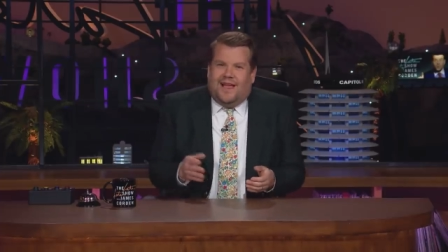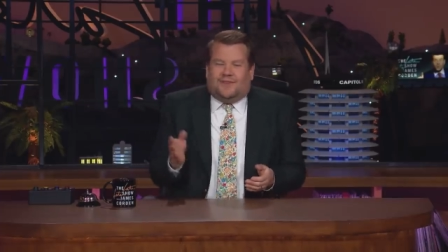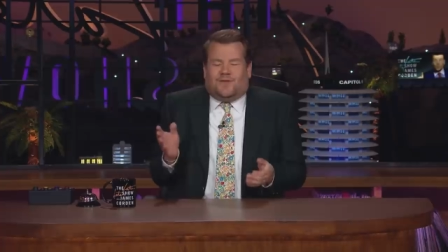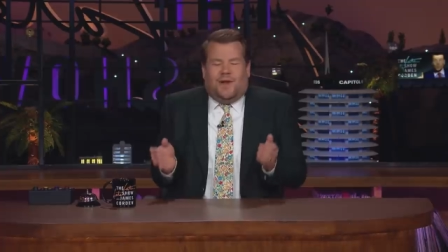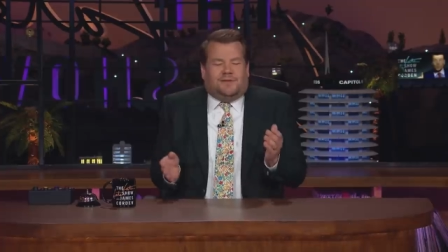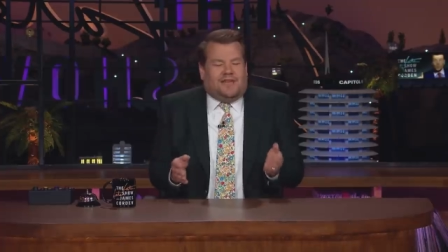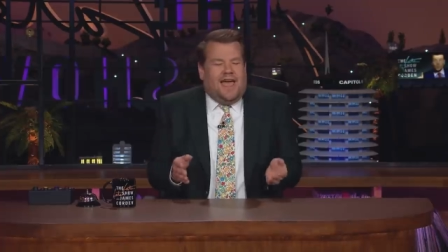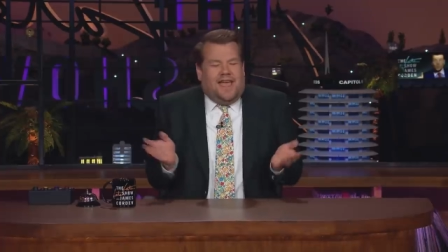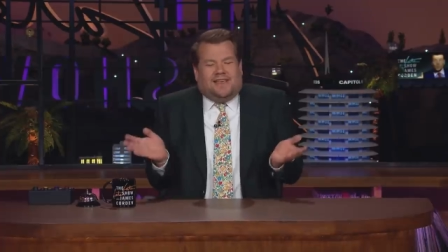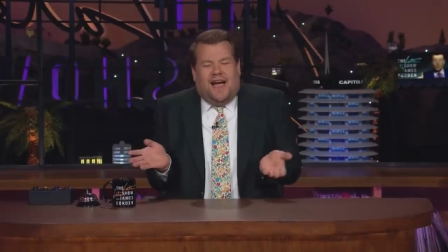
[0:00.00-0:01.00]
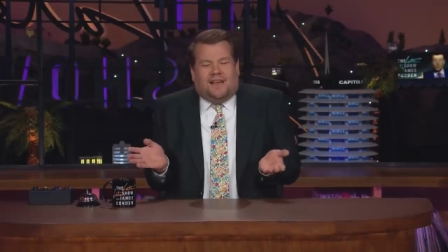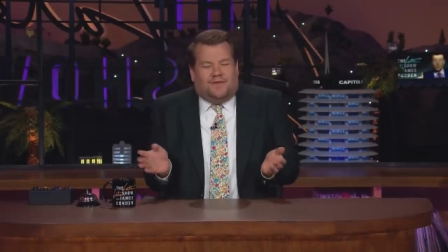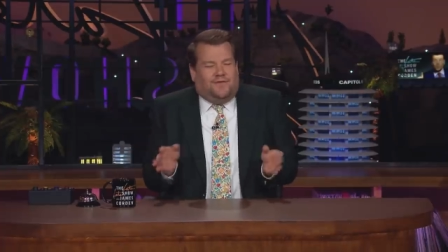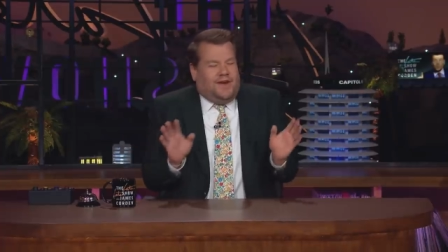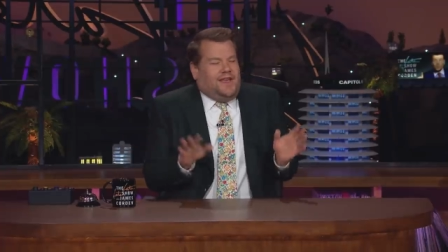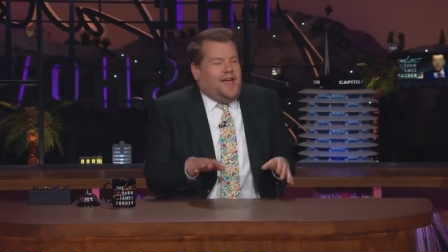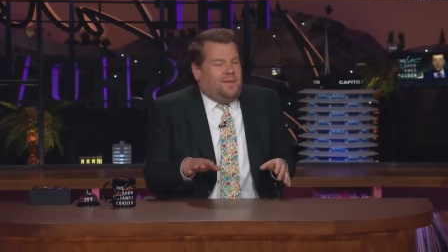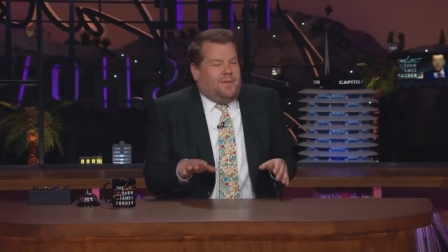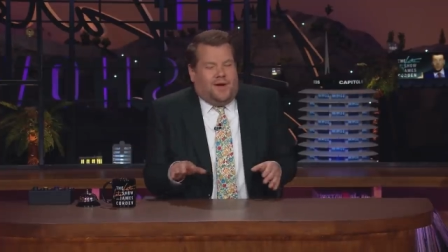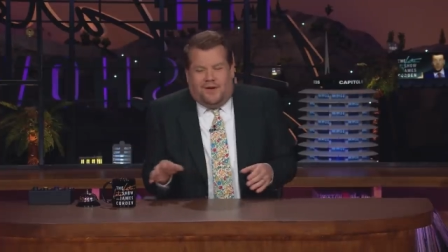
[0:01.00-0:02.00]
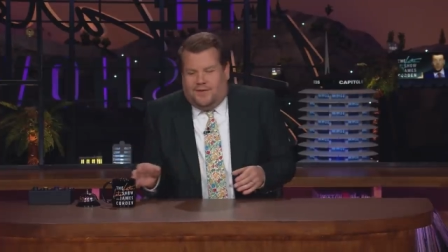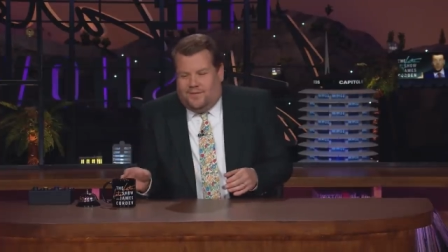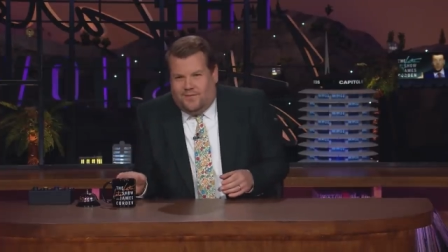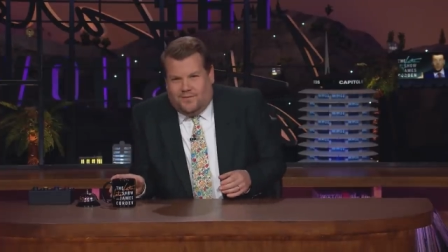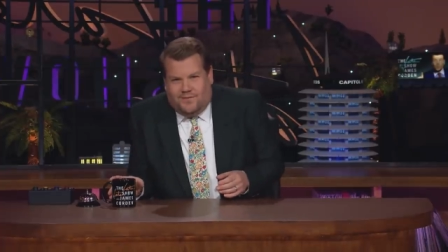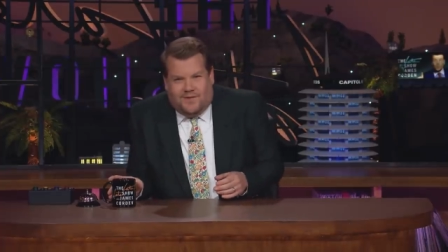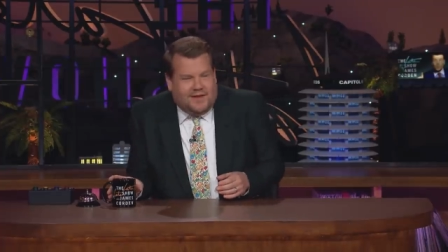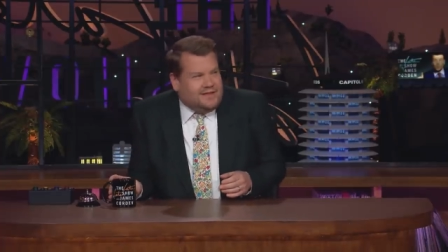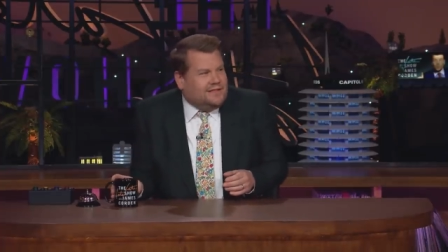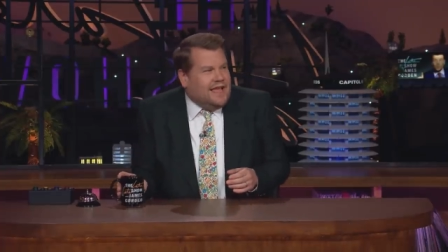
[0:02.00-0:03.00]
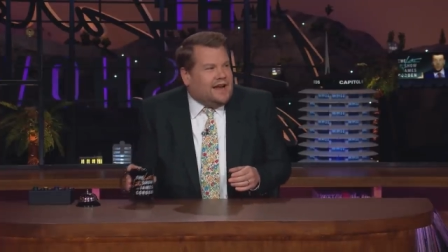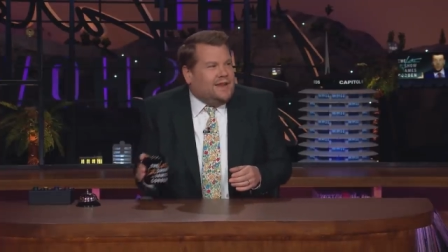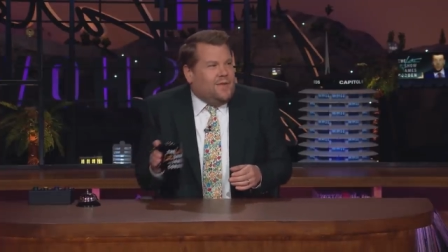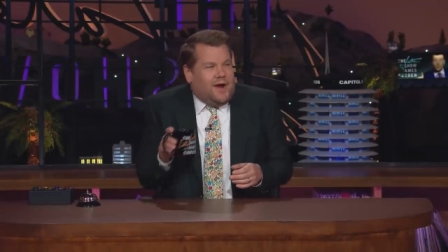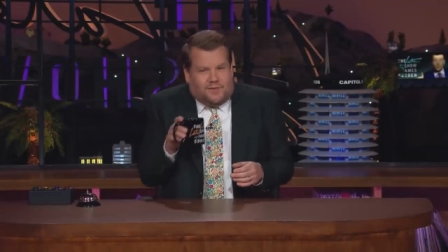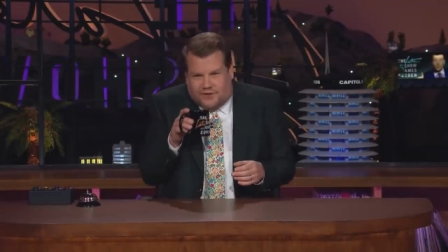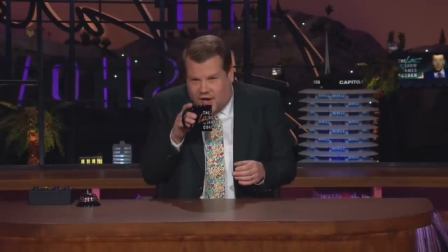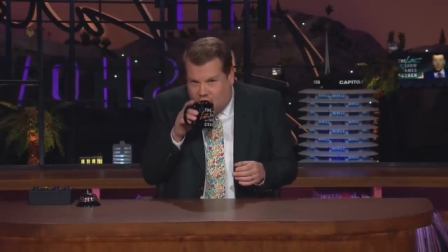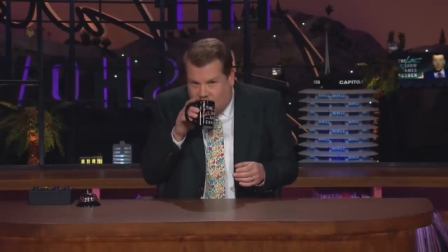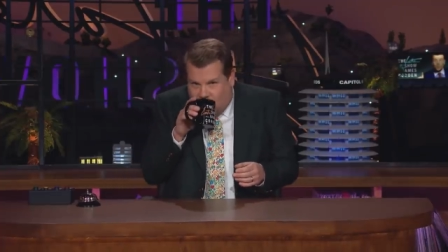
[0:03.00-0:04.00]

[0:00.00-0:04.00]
That's what I'm saying. Hey, guys, forget about it. That's exactly what I'm saying.